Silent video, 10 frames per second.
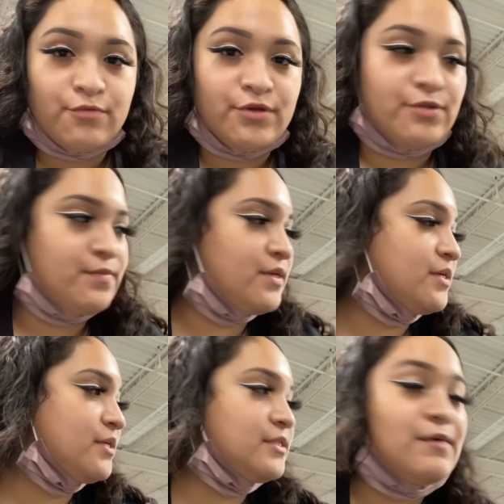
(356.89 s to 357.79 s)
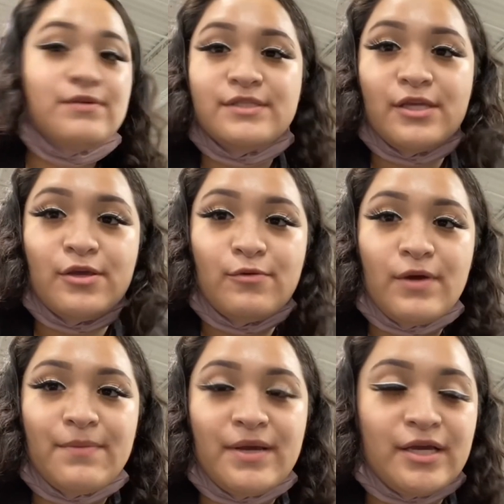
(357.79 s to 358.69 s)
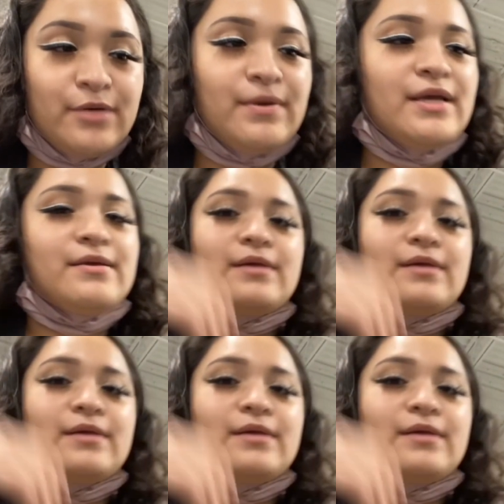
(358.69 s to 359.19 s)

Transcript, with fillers: with me because I'm gonna see what am I gonna buy